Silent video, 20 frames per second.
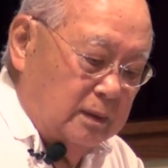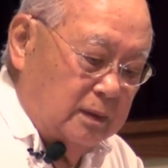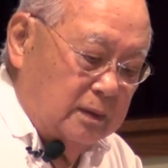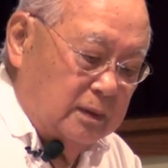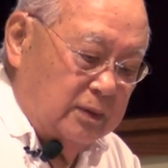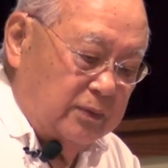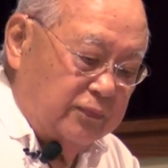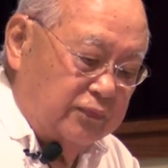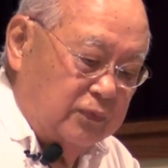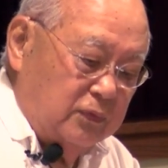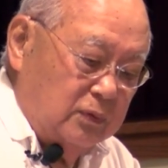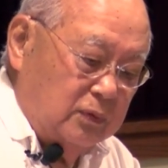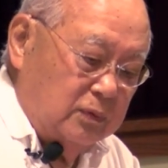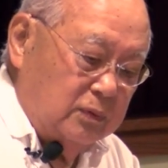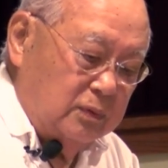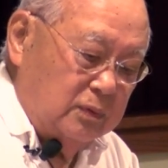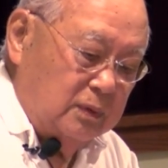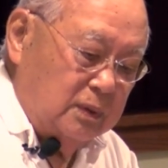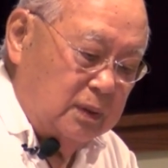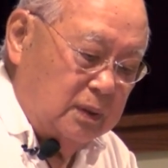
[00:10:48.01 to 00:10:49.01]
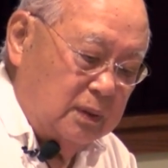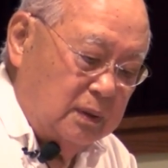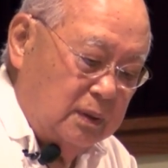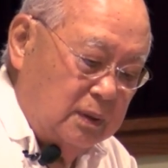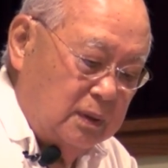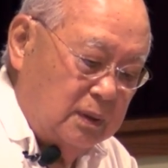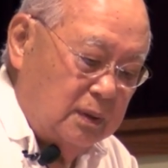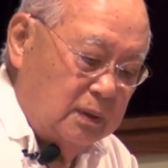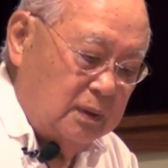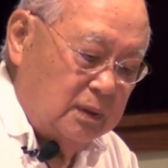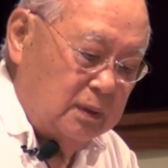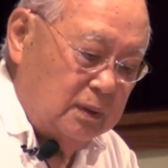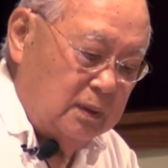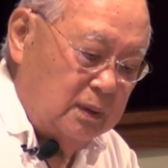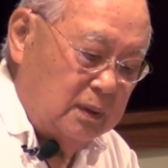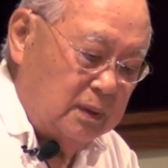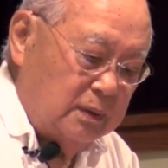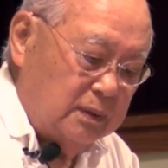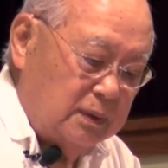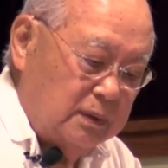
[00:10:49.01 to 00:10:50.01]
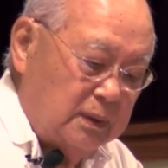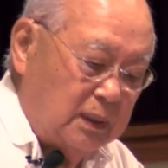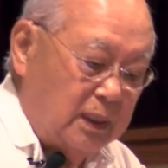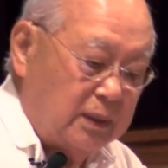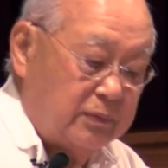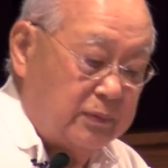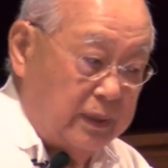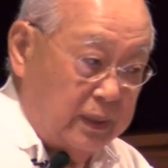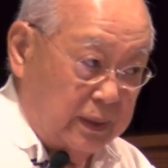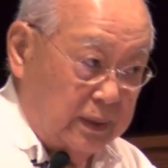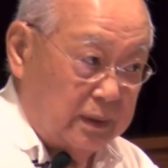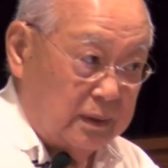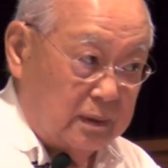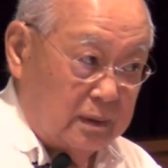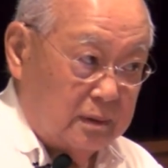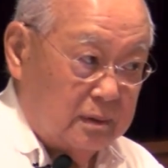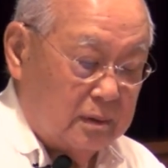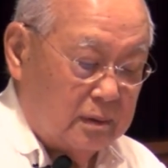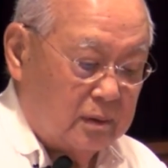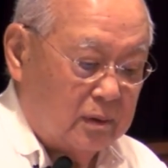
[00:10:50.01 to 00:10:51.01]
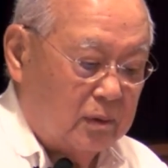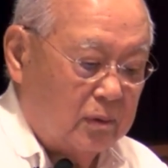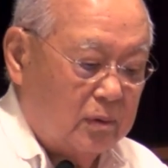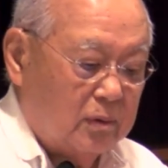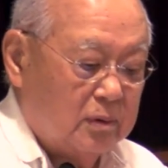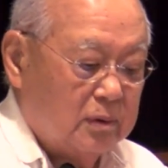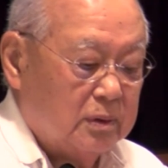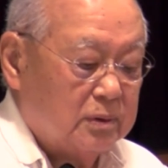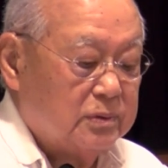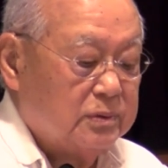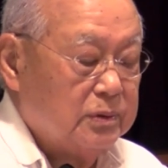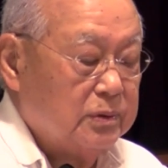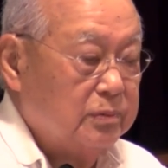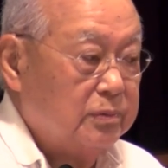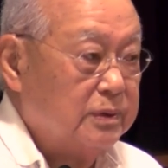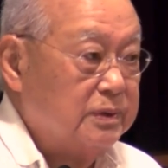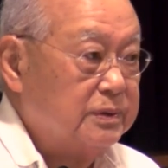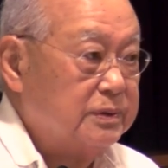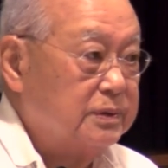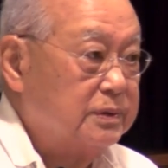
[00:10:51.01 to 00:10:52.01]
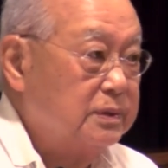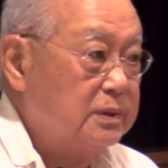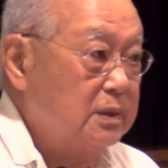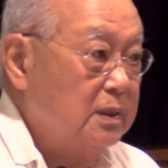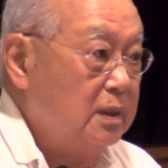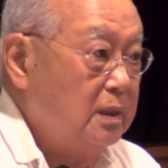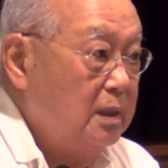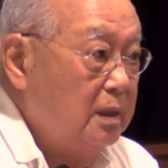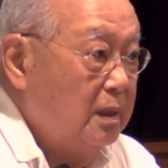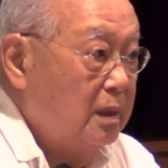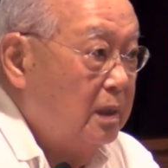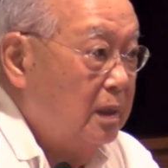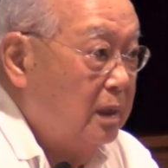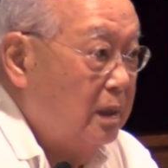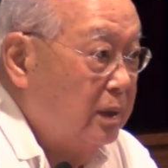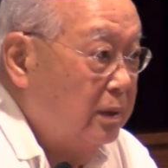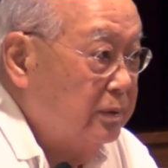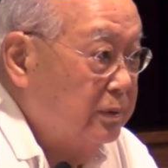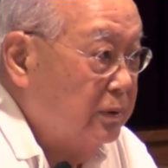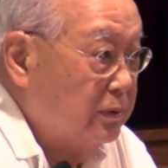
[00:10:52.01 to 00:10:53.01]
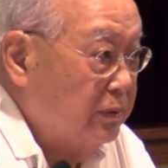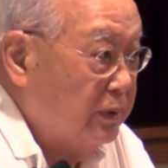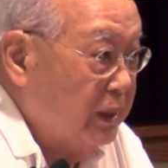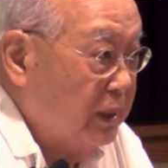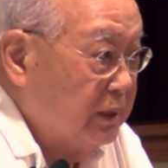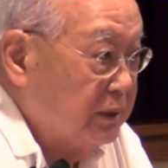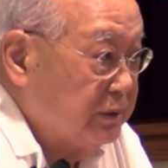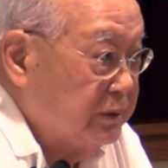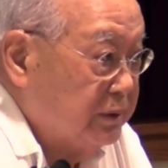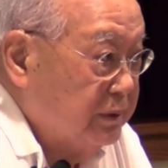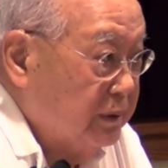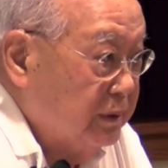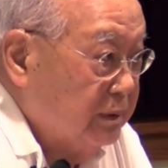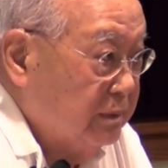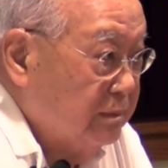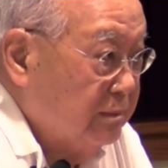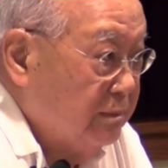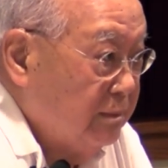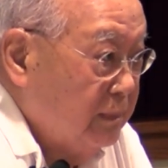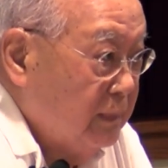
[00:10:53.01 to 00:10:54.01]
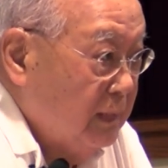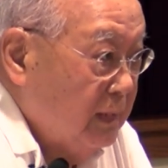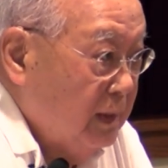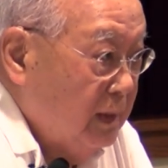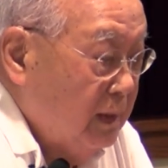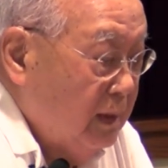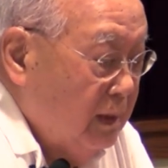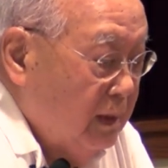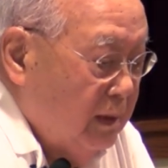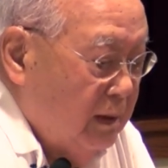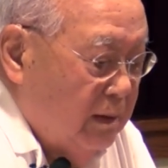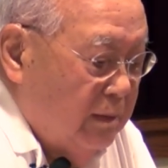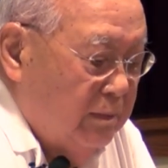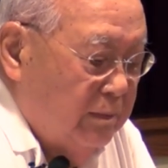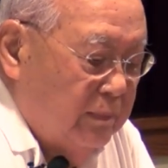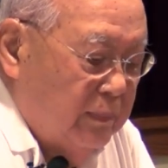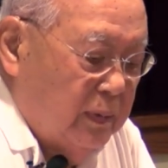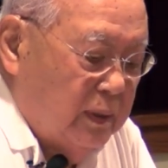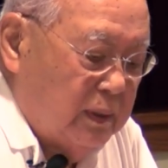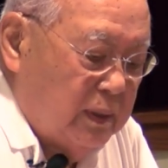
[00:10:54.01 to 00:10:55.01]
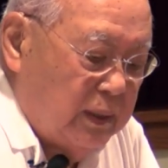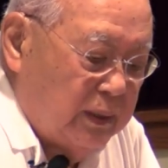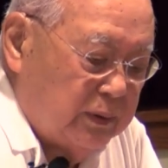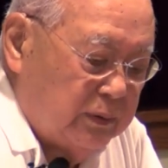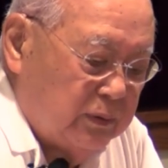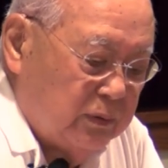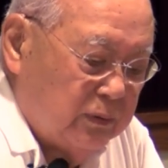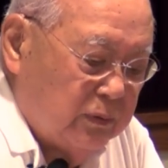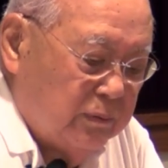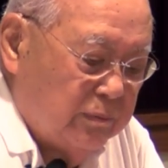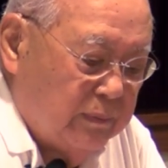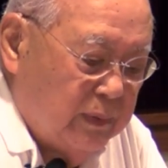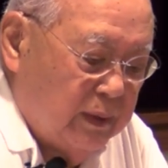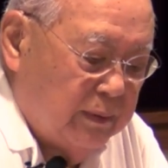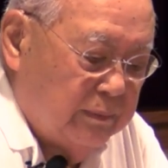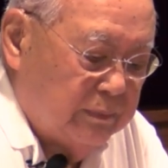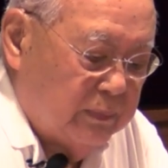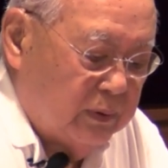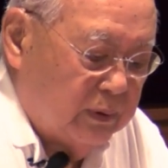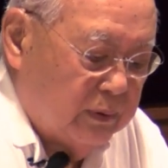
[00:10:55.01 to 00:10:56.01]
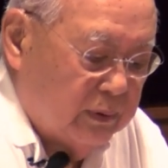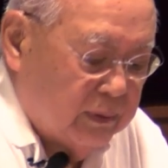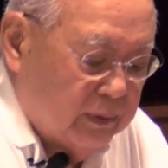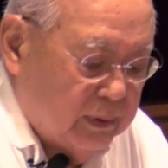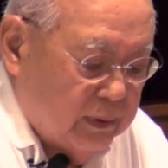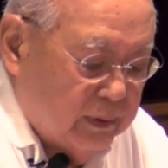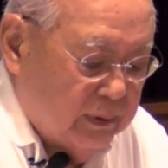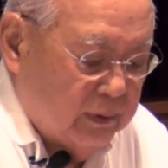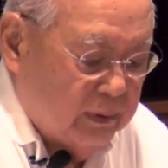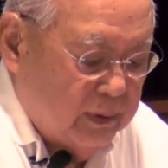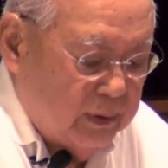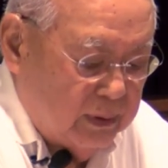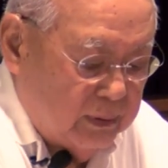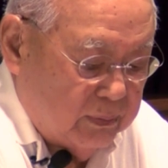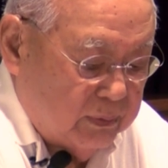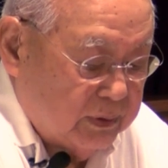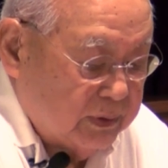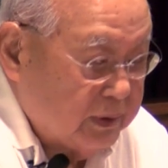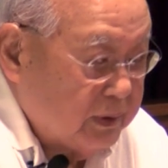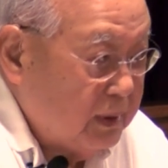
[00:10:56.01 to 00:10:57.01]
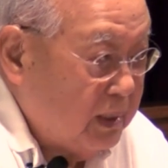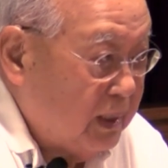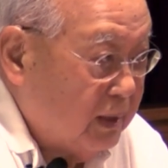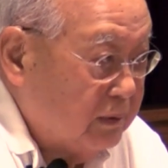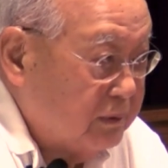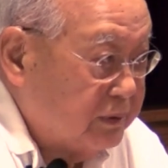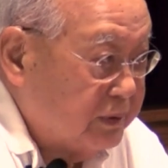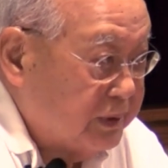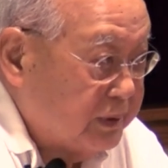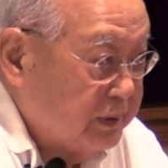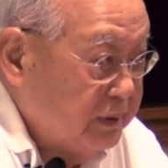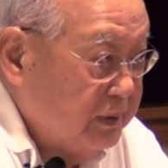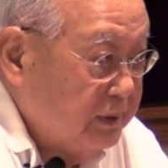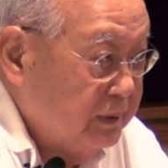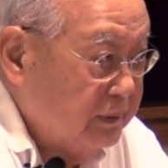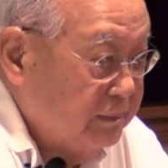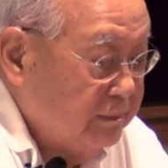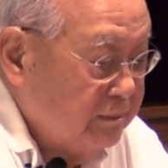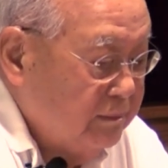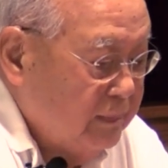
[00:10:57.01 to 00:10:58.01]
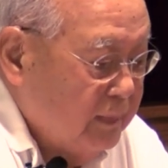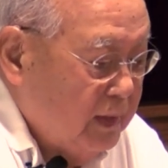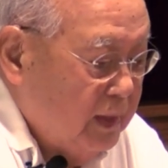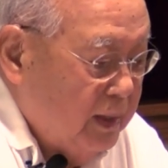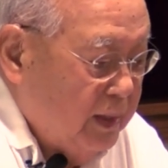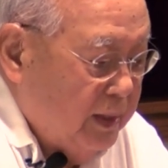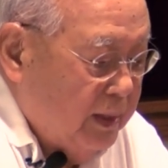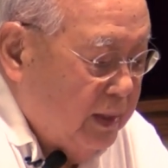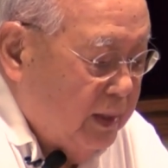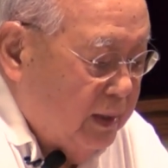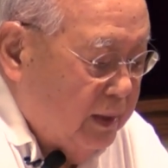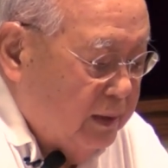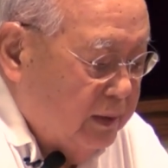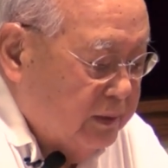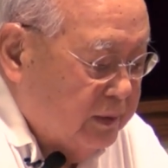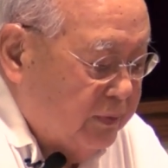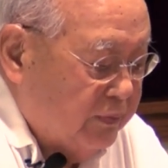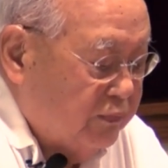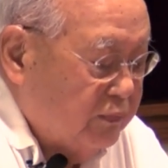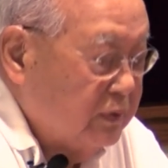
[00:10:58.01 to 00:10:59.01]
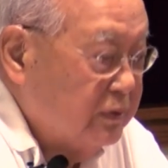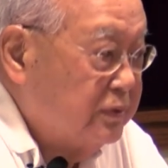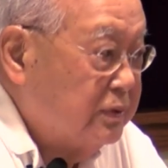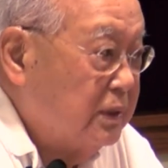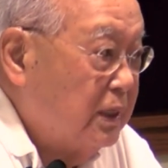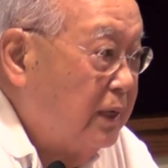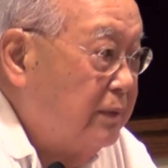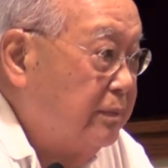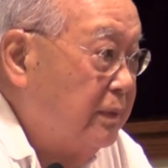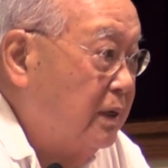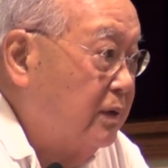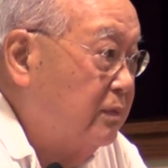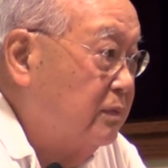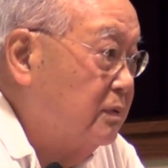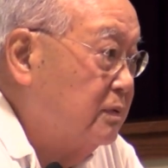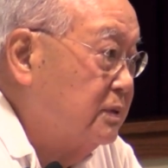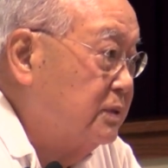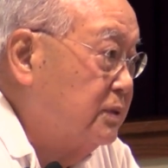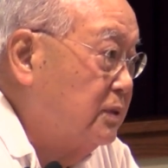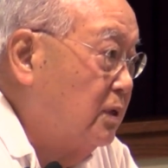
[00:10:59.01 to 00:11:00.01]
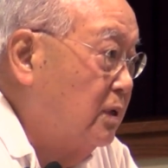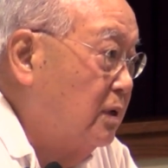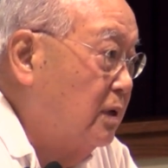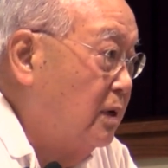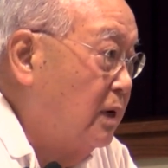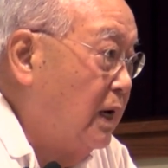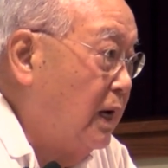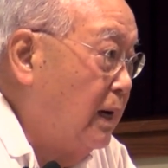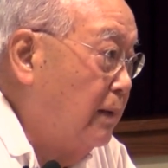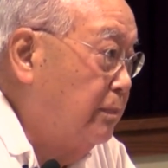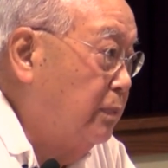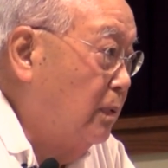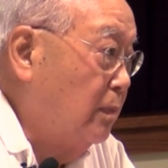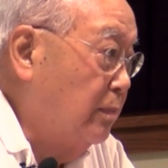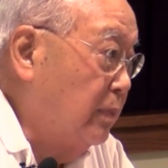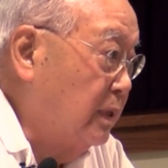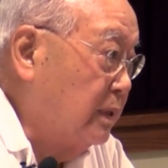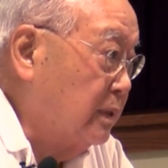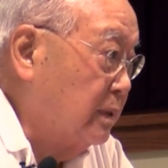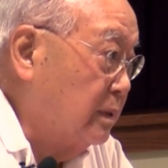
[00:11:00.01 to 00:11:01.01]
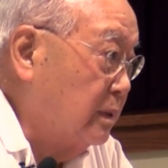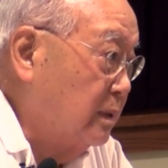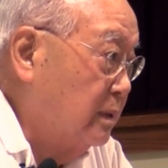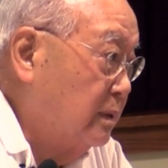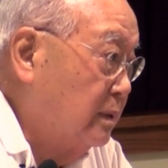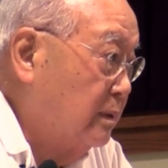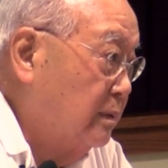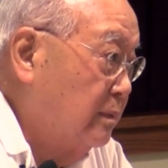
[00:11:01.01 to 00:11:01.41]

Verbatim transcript: The food, uh, granted, the whole country was under rationing but I do remember it was lousy. It was the first time I ever saw apple butter.